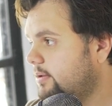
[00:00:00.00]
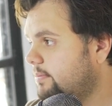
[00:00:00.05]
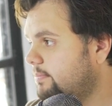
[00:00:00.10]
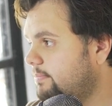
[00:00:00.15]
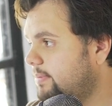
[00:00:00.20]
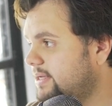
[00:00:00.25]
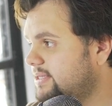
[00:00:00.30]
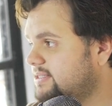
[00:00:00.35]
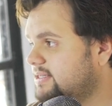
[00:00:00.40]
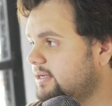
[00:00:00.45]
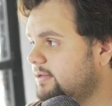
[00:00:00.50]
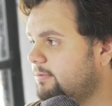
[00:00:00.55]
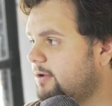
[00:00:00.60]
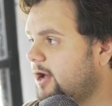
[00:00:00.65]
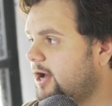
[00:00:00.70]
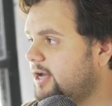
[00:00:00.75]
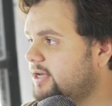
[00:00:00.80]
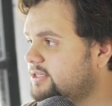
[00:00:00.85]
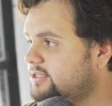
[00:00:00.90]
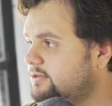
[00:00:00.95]
Basically
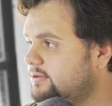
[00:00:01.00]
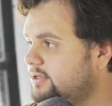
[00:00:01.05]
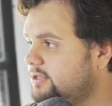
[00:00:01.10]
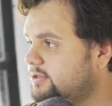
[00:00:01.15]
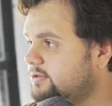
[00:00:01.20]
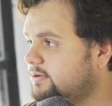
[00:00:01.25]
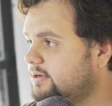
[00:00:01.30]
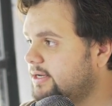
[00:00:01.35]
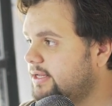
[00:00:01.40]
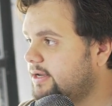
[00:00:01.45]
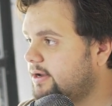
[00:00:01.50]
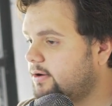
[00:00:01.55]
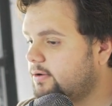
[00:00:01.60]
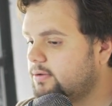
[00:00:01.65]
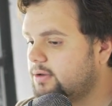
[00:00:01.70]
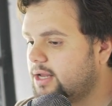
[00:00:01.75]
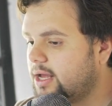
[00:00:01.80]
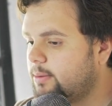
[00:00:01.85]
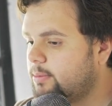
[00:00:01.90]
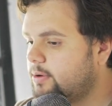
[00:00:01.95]
guys, you need to click
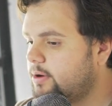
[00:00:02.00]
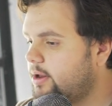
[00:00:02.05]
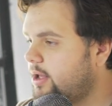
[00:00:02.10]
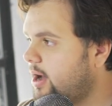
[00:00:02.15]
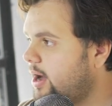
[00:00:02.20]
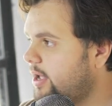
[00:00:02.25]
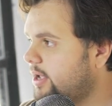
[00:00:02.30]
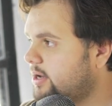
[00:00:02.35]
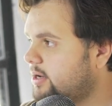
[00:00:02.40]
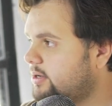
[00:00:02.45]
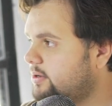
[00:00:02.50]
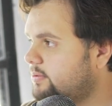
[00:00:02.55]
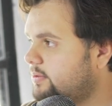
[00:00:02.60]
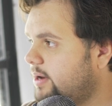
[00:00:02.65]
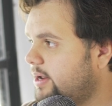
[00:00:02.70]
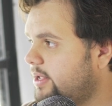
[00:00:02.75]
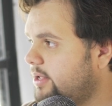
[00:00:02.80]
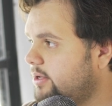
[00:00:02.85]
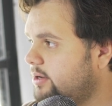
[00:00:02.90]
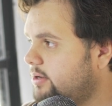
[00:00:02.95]
on library icon
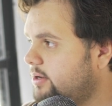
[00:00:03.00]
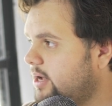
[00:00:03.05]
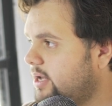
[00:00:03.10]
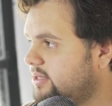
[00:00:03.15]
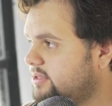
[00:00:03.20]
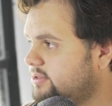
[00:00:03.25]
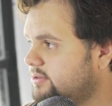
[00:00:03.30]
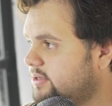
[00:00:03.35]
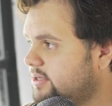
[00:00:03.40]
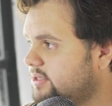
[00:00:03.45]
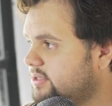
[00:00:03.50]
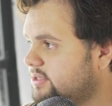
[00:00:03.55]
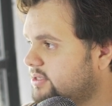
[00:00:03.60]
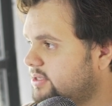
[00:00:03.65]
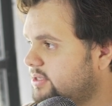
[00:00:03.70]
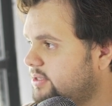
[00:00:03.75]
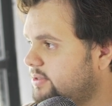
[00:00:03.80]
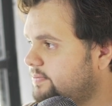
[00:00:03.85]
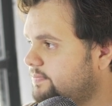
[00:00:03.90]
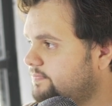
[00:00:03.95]
right here as you can
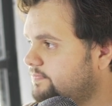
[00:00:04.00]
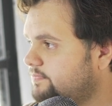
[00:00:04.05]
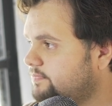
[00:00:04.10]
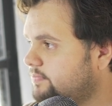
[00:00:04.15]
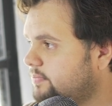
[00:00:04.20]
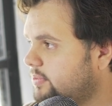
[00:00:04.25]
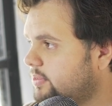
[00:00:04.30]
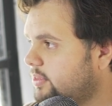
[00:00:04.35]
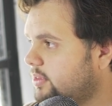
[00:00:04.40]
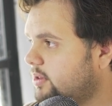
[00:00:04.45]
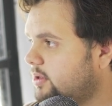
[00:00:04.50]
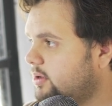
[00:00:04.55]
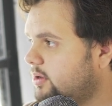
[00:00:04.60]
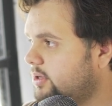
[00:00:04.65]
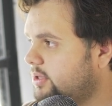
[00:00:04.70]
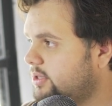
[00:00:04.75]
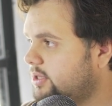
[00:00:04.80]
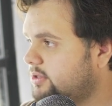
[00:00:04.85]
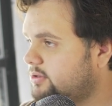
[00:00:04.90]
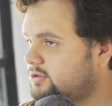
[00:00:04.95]
see,
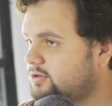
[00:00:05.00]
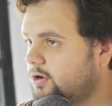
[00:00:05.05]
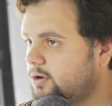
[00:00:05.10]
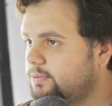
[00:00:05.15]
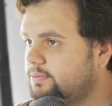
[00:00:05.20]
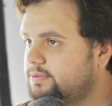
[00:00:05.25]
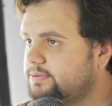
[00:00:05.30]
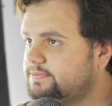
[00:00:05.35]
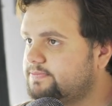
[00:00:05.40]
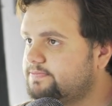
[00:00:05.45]
the top.